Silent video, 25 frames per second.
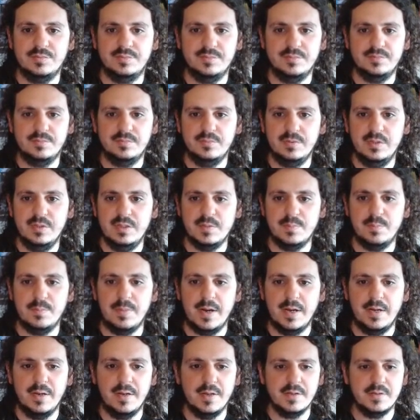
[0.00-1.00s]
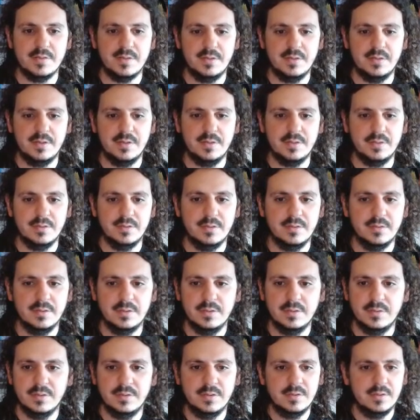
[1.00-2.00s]
Where's Binance on
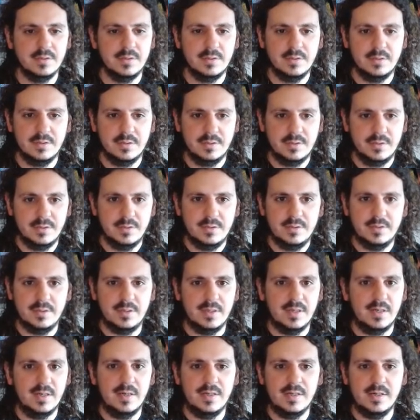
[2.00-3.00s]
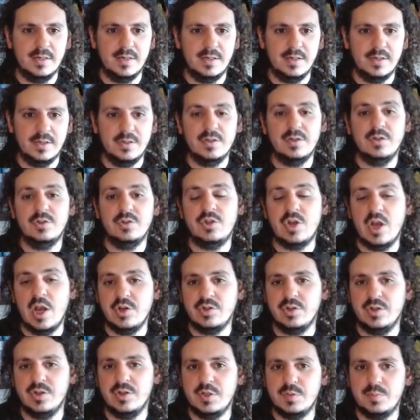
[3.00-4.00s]
here?
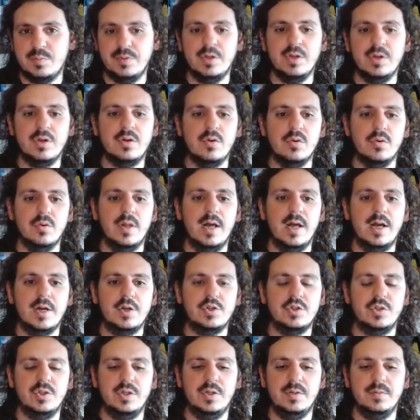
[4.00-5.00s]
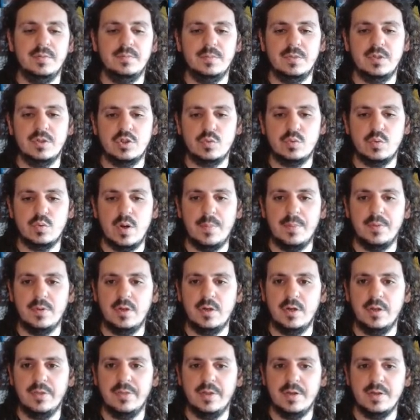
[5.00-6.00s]
Changelly is pretty cool, actually. You can swap a
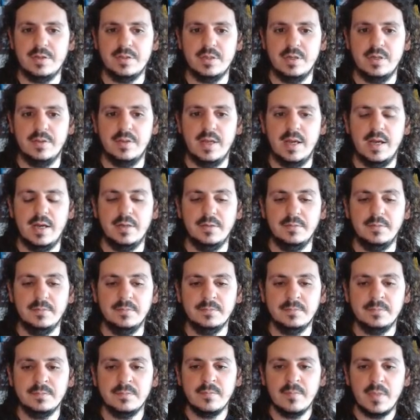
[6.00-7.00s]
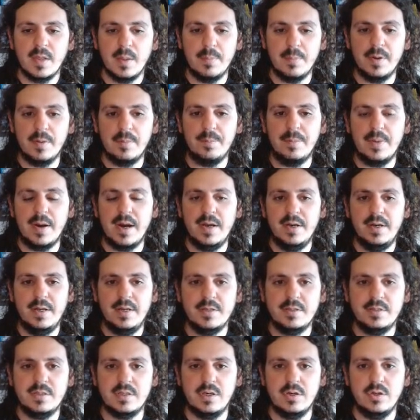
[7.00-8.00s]
lot of things on that. But
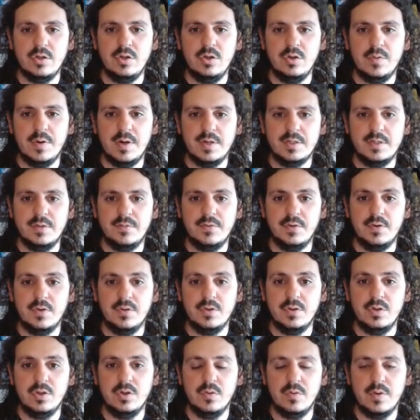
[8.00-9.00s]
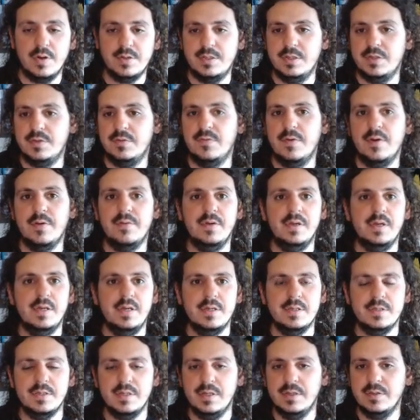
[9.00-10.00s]
Binance.us, if you're in the US, it's very
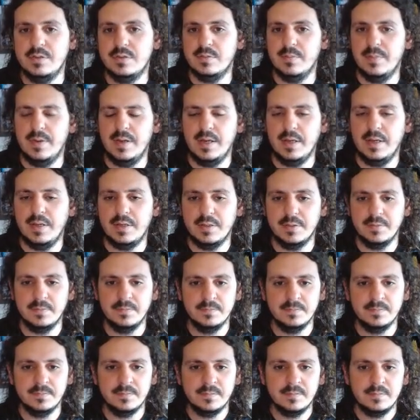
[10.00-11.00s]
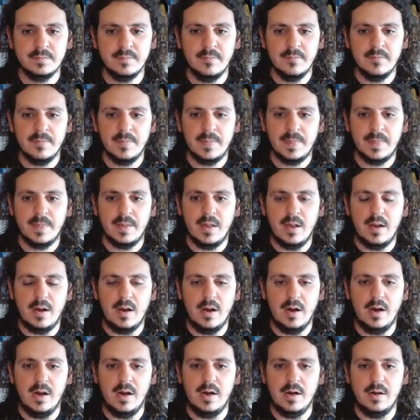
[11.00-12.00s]
easy to make.
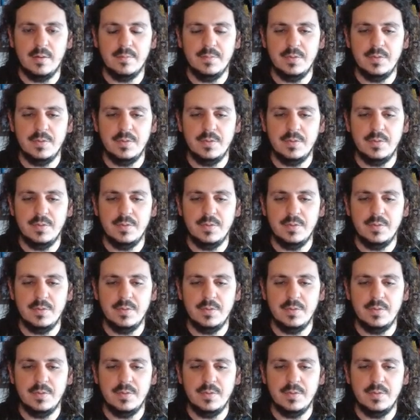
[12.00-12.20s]
You